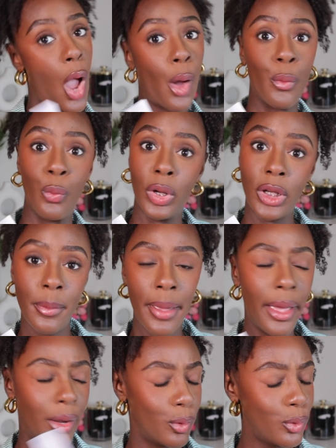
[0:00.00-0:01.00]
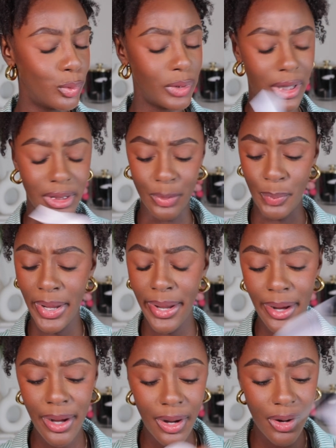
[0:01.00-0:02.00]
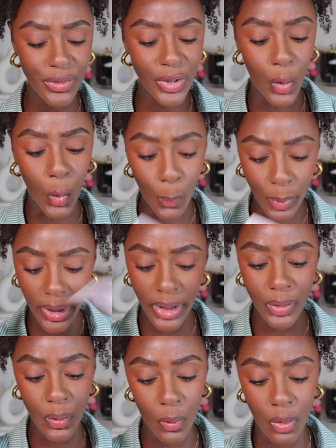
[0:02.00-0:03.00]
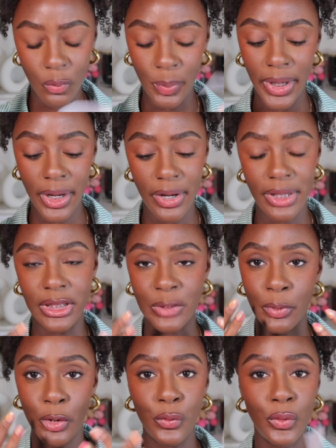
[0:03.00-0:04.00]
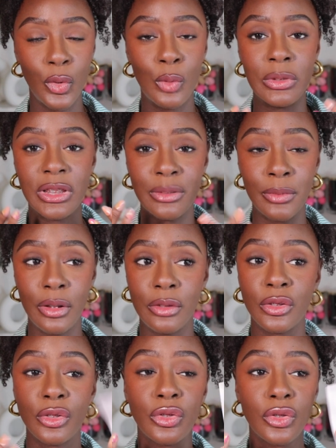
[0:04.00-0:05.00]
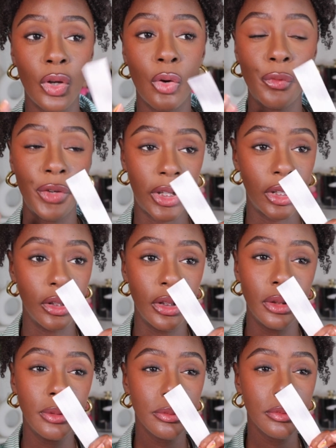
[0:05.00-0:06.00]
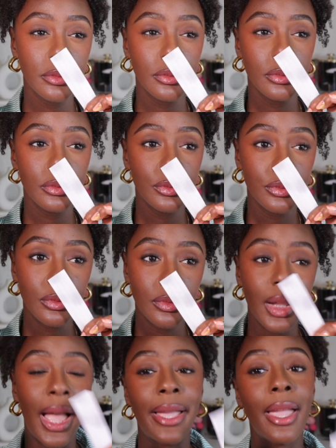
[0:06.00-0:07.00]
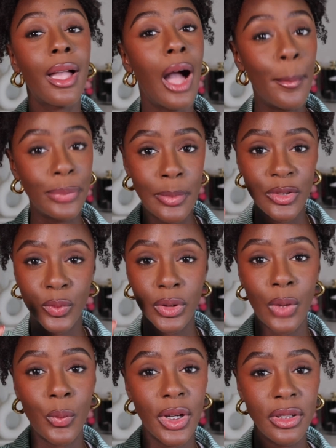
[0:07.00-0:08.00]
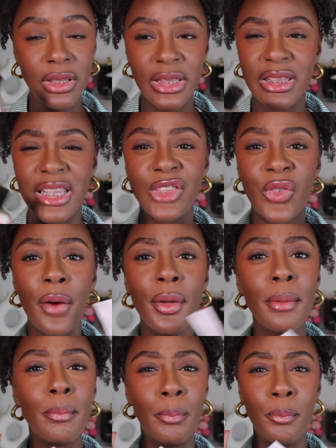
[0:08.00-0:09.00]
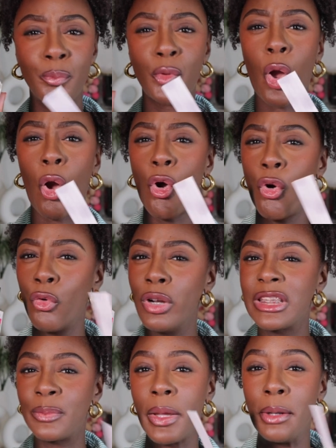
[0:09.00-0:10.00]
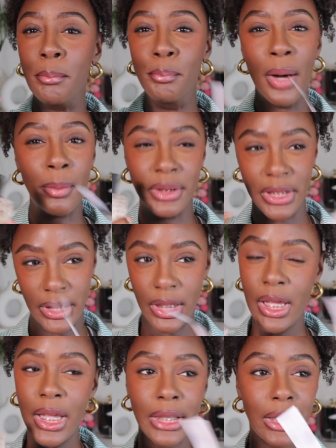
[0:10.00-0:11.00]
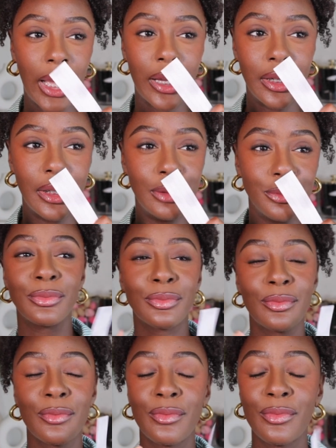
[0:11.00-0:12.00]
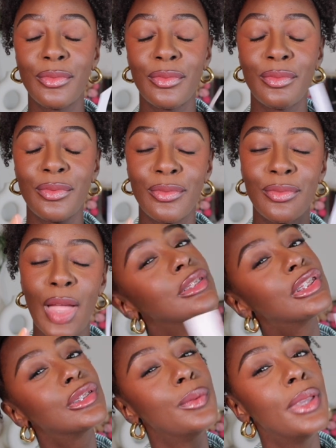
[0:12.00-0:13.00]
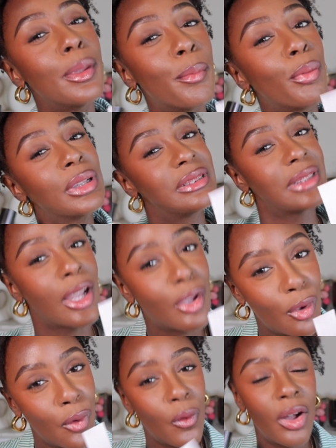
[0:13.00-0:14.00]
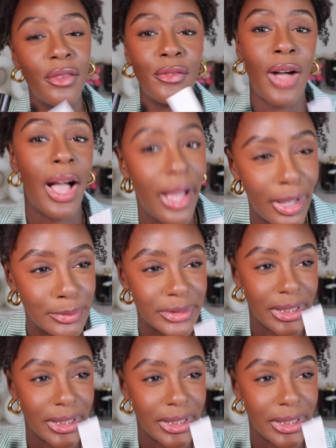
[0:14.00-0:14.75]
run it back. Oh yeah, the opening note of pear in this perfume smells so freaking good. I get compliments when I wear this. It's very crisp and bubbly, like a sweet prosecco vibes,